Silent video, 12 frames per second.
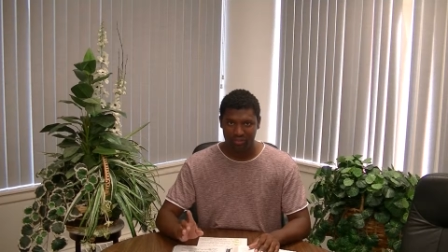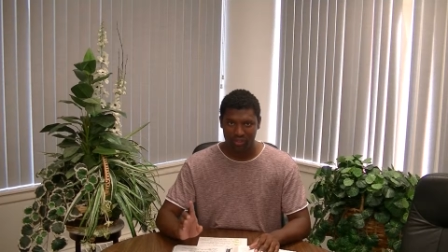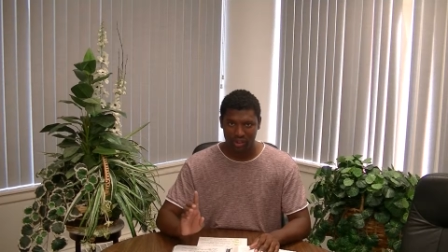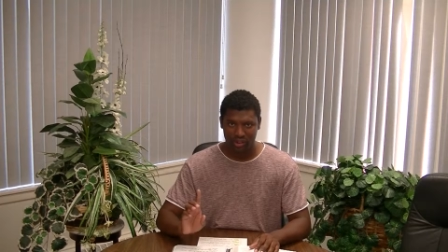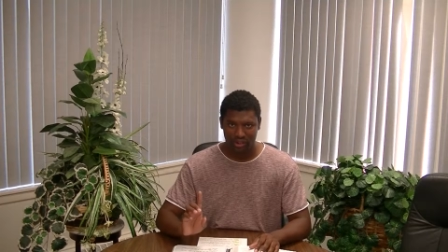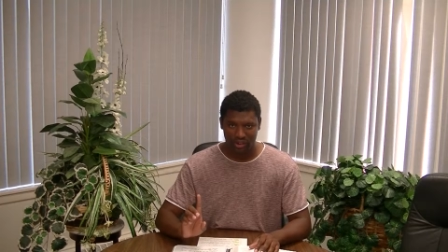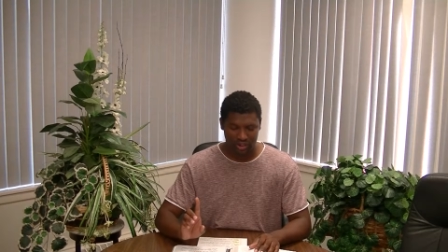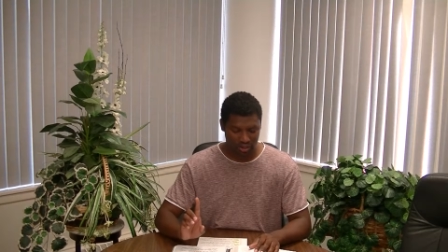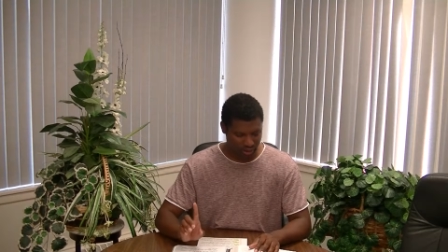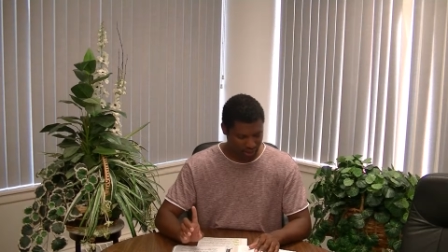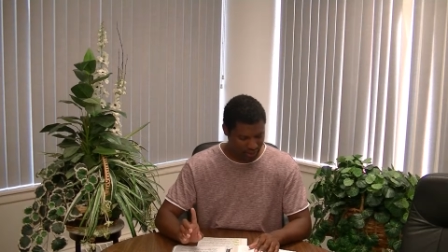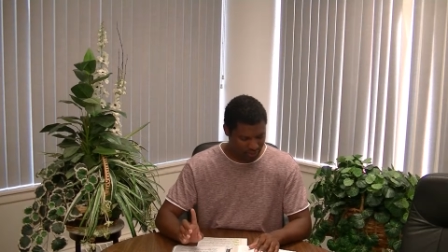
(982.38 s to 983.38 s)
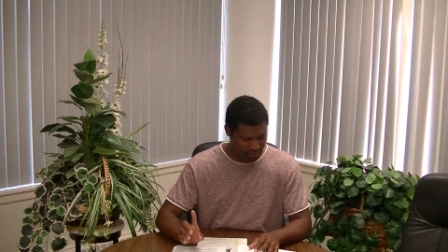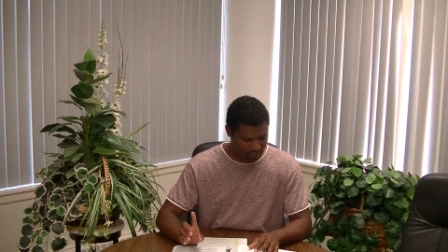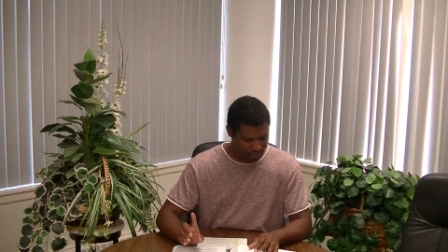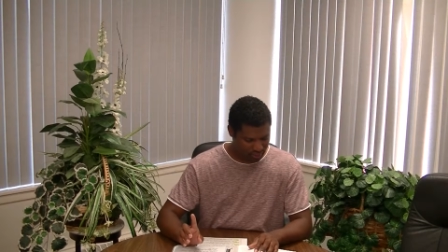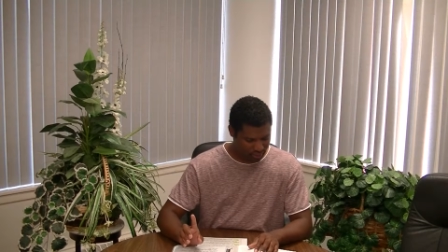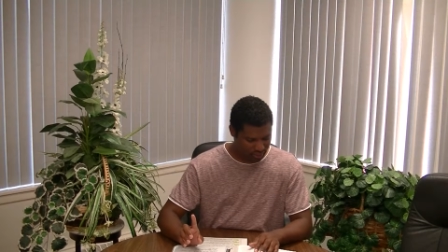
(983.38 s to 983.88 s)
verse 3
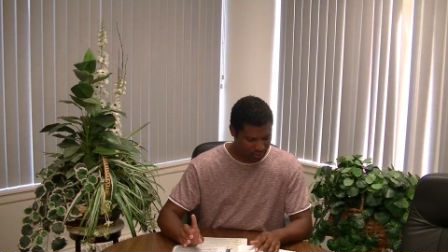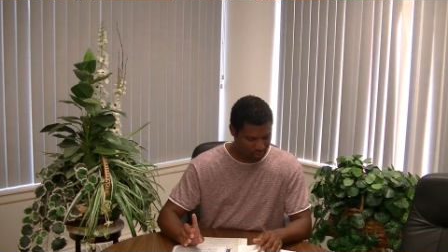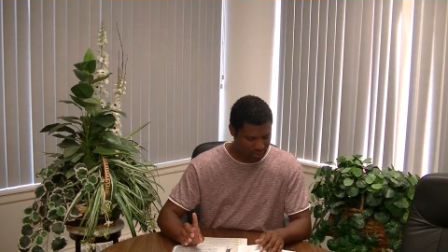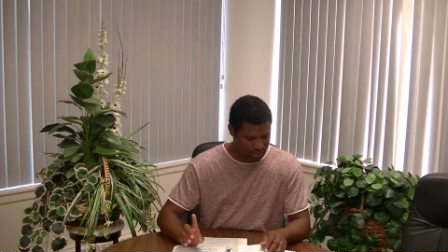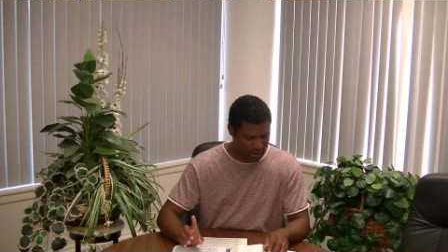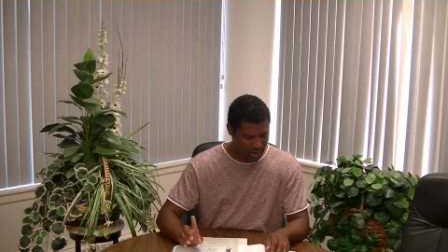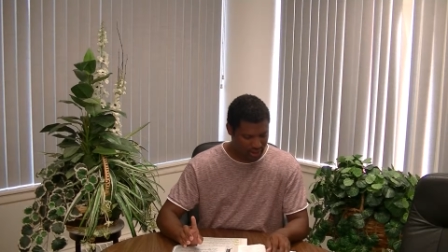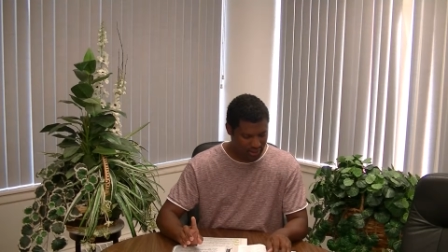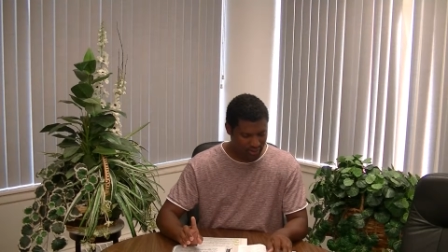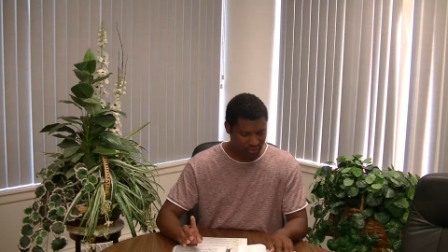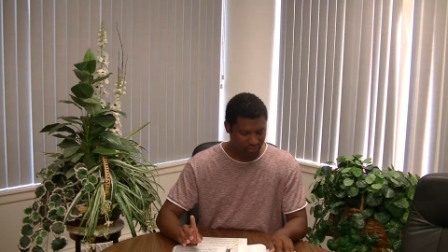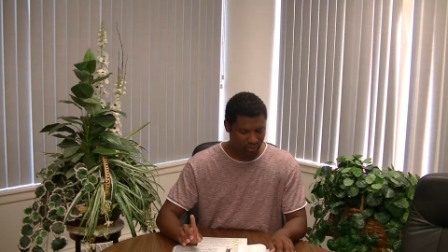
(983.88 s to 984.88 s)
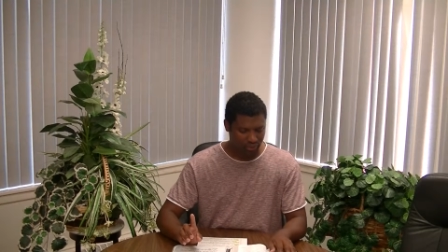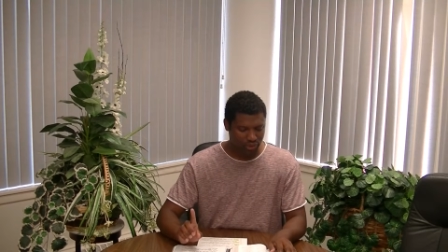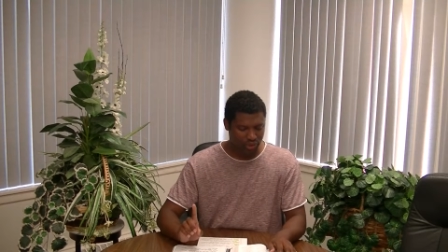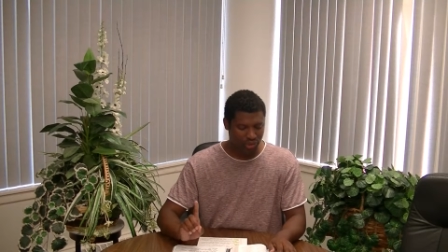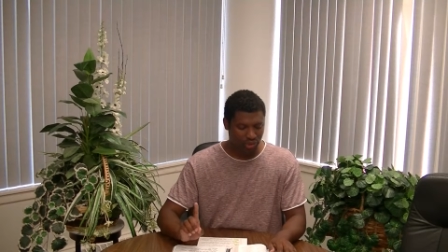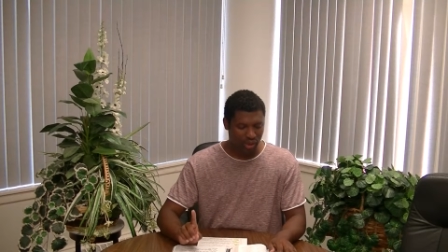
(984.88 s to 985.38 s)
says,
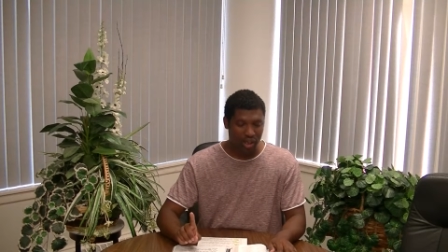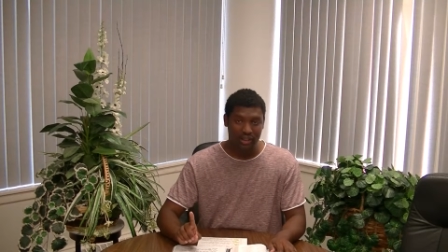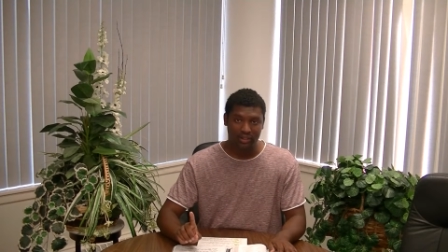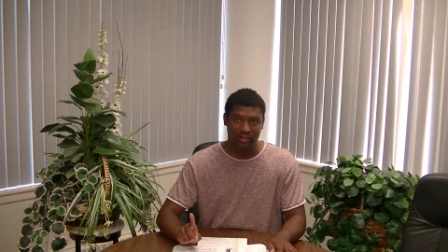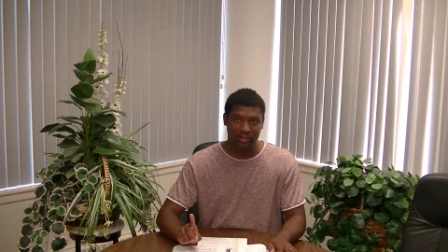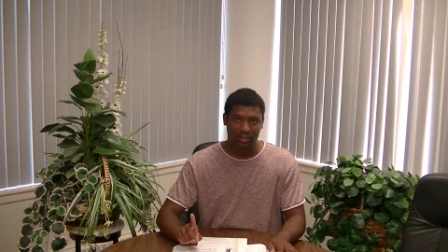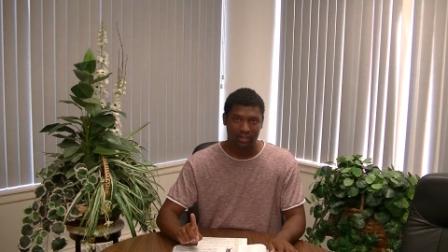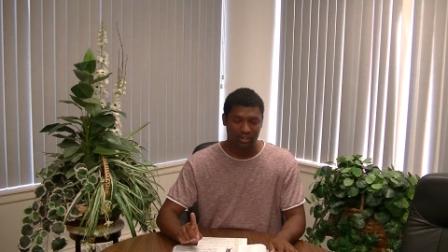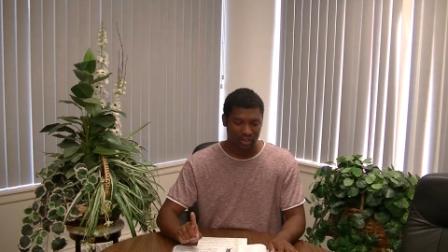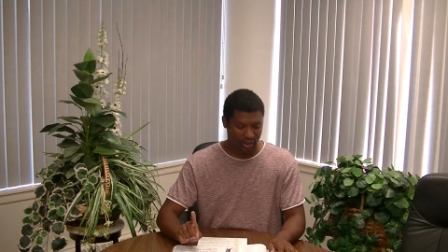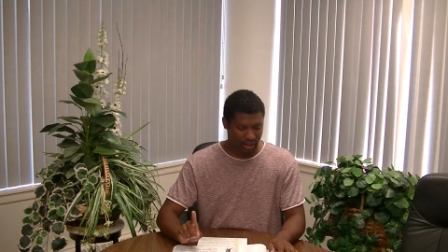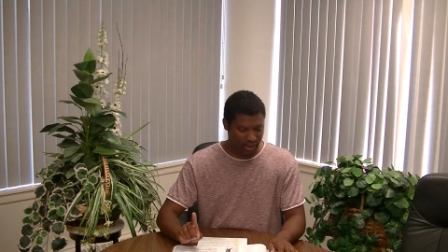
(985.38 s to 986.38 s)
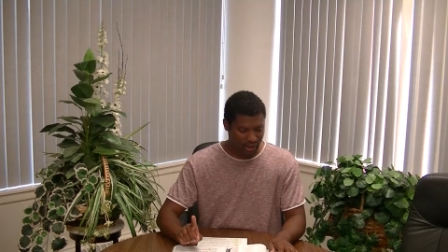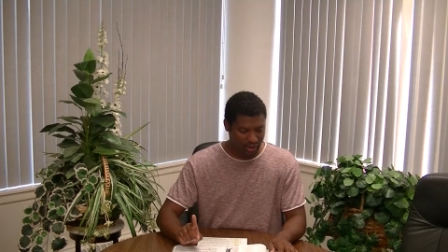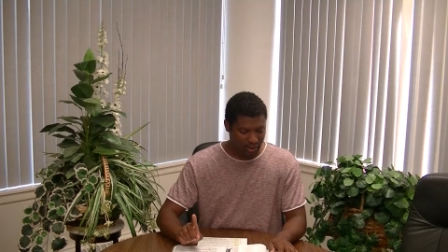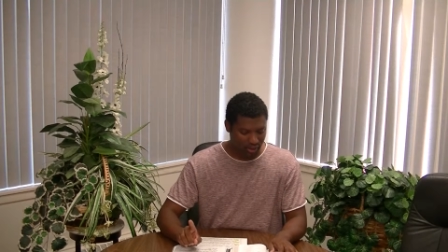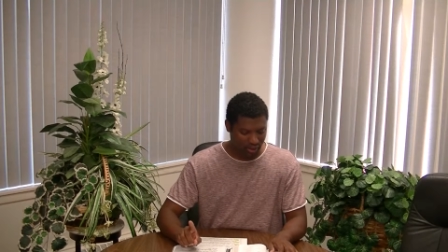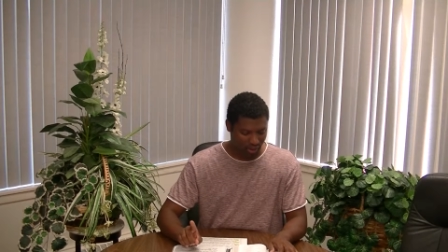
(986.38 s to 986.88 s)
Trust in
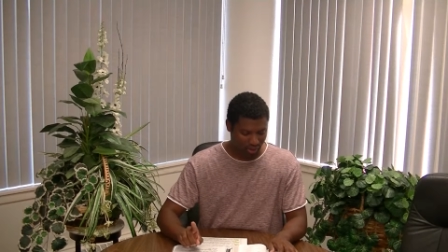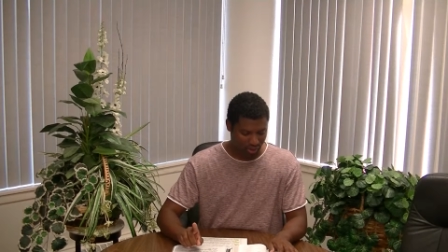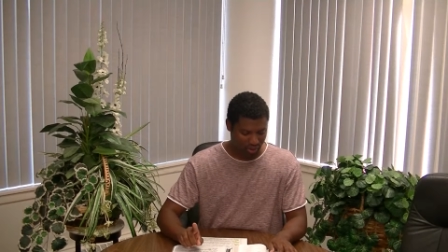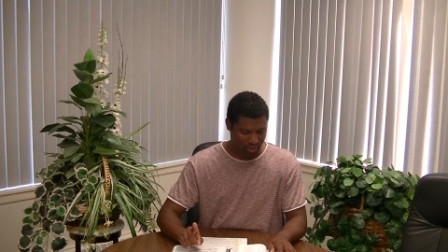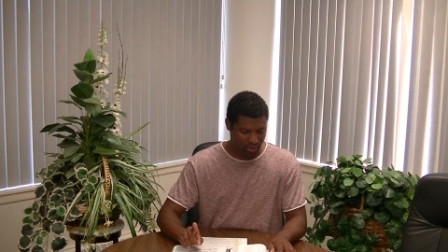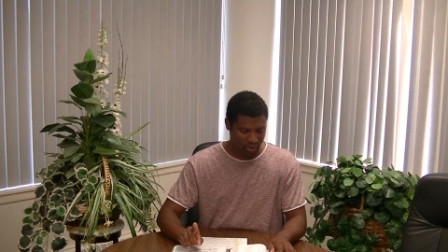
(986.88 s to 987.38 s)
the Lord